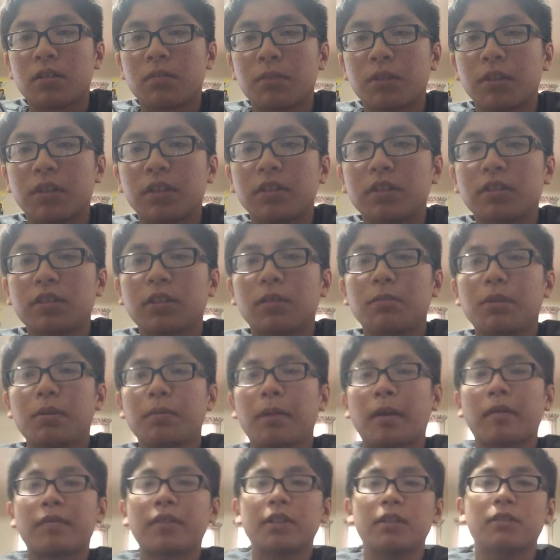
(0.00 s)
But this is going to be
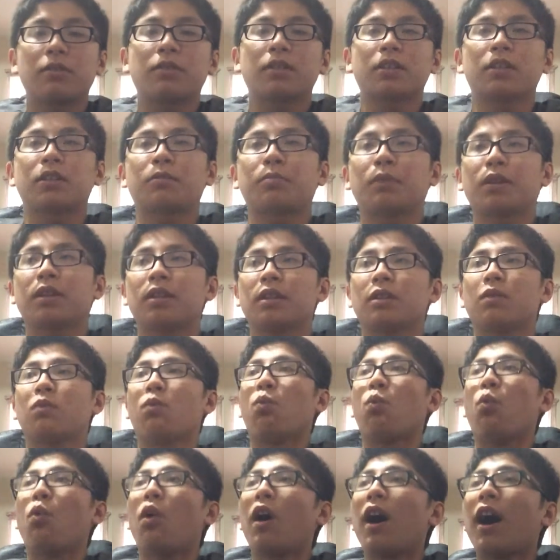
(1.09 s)
my video
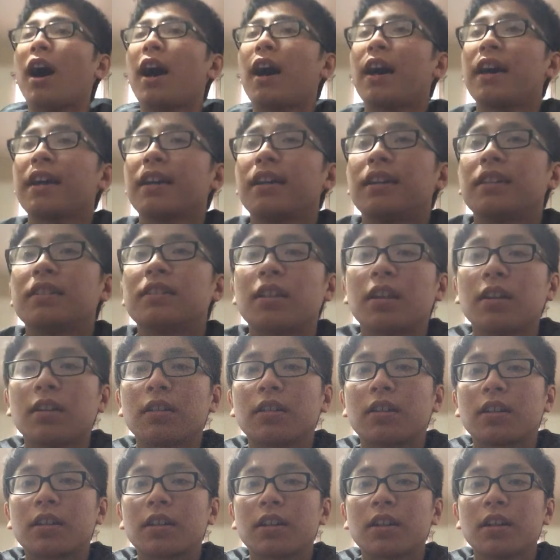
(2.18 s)
explaining why it's a
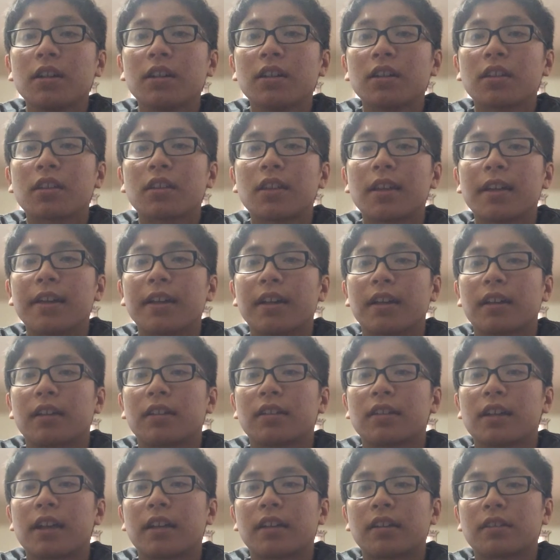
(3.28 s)
good
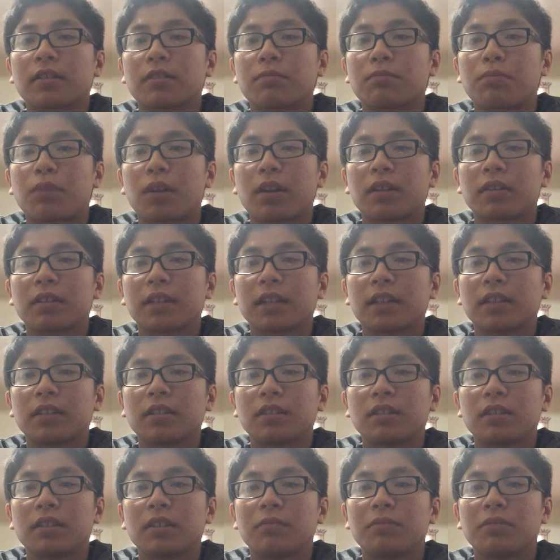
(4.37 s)
thing that
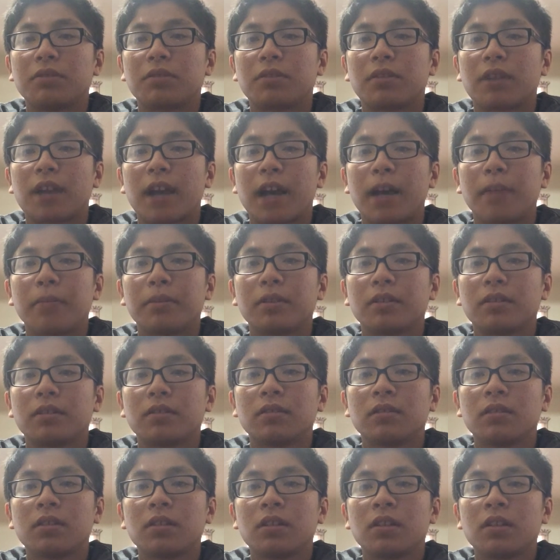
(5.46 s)
broadcast dubs are happening.
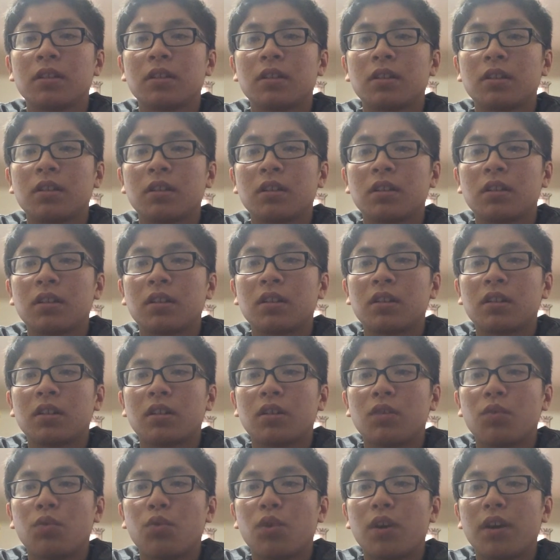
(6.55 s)

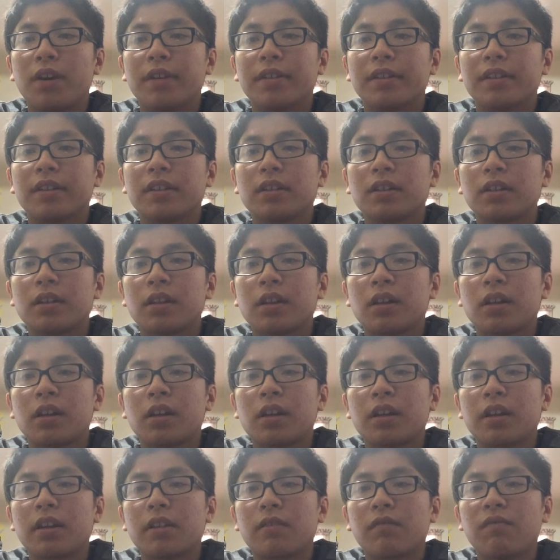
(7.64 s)
One,
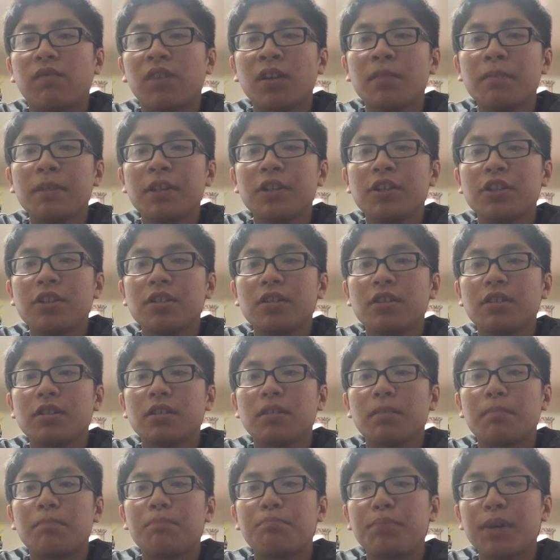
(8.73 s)
Funimation is
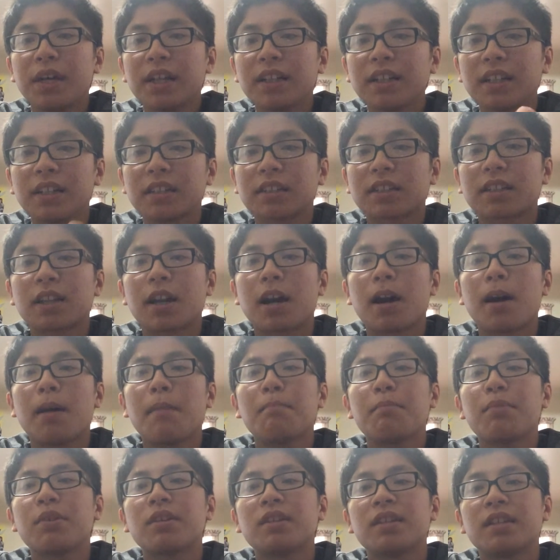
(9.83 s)
the biggest
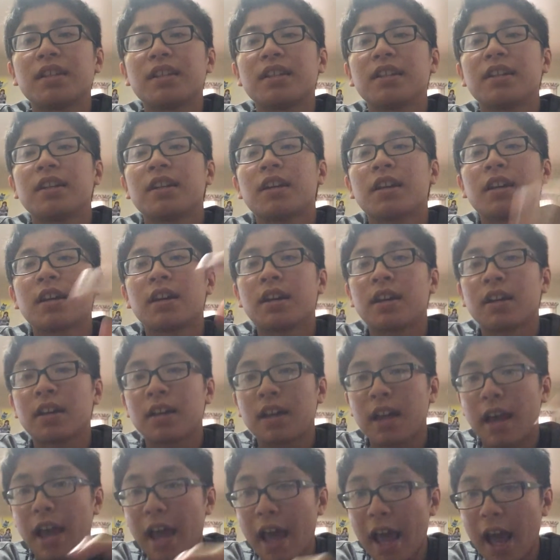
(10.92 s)
company
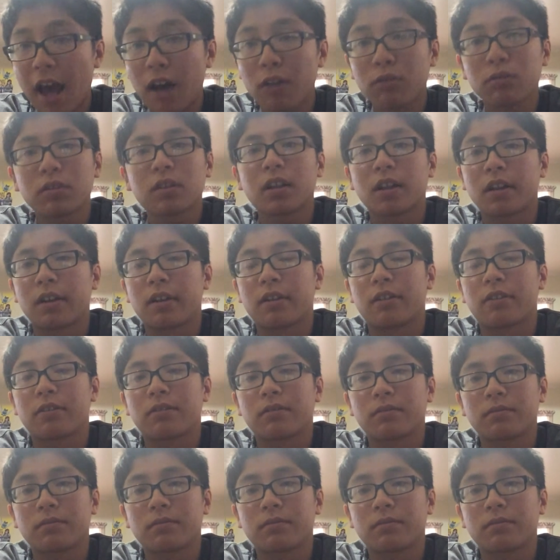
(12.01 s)
out there.